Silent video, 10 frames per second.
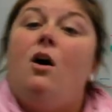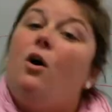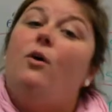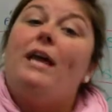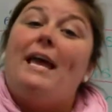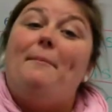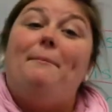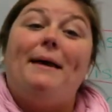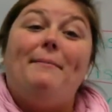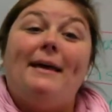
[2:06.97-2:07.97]
Okay,
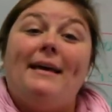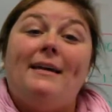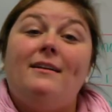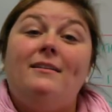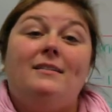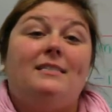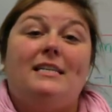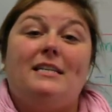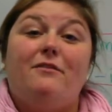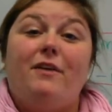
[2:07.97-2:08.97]
beber
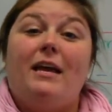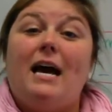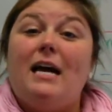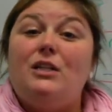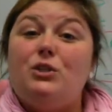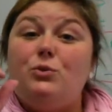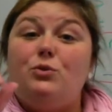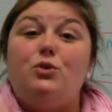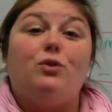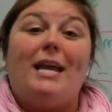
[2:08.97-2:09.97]
significa to
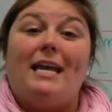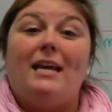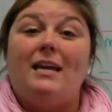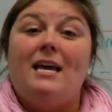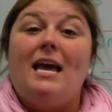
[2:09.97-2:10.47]
drink.